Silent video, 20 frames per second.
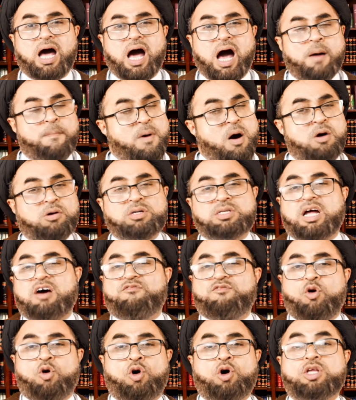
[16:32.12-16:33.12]
amount
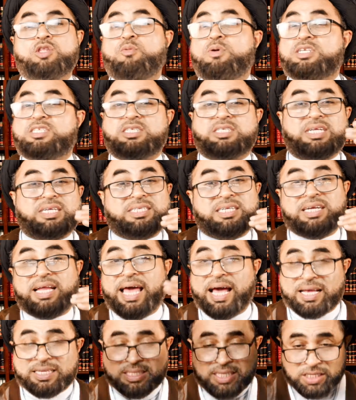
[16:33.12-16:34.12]
of Uhud which
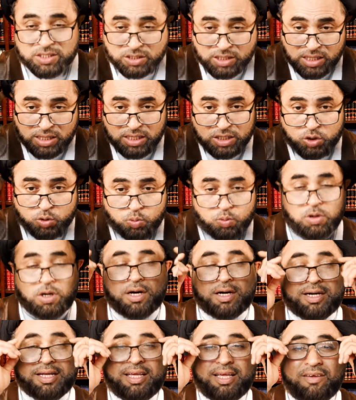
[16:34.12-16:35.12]
doesn't exist in this
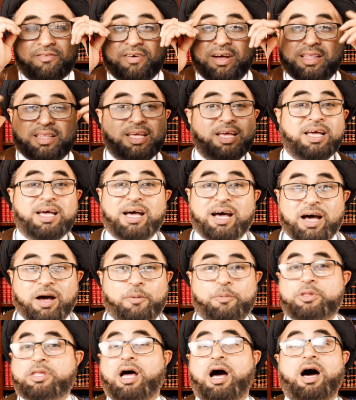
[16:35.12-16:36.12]
world even
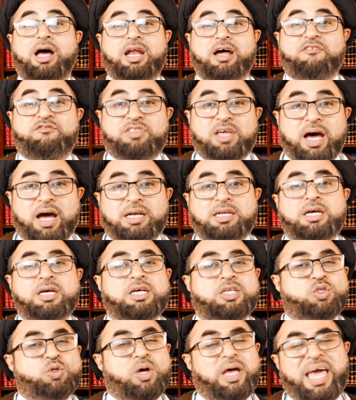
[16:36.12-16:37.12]
with all of that.
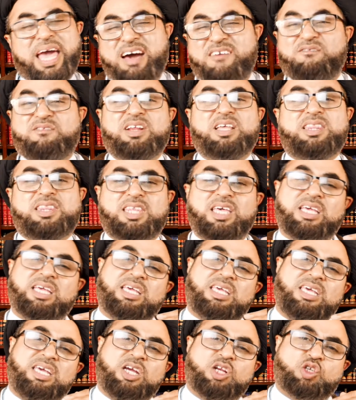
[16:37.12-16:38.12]
So
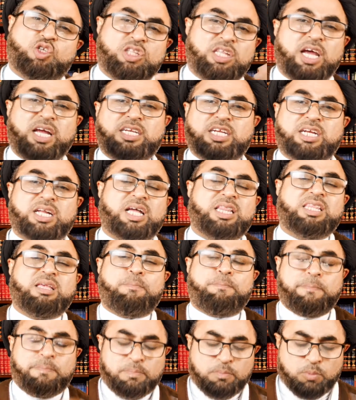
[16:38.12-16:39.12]
everything he donated in
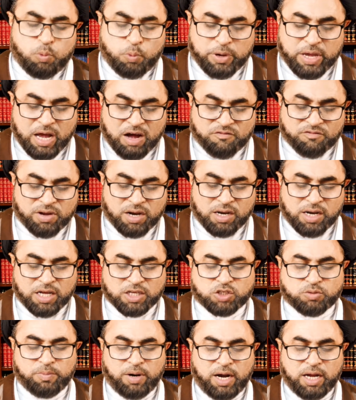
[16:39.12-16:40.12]
the way of Allah
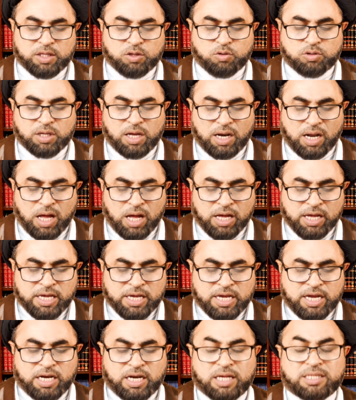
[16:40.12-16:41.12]
subhanahu wa ta'ala,
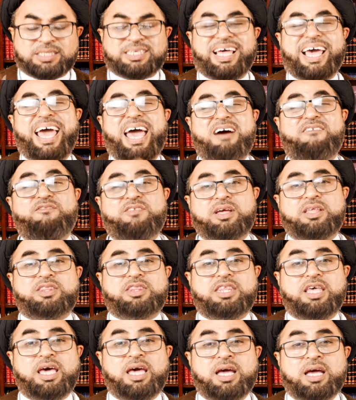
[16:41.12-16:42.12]
he does
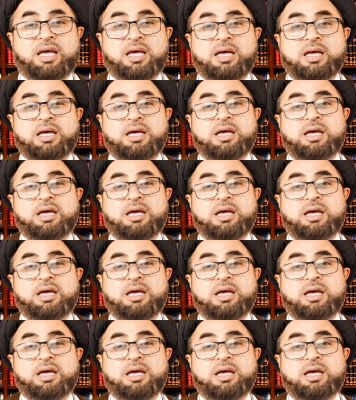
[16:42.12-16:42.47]
everything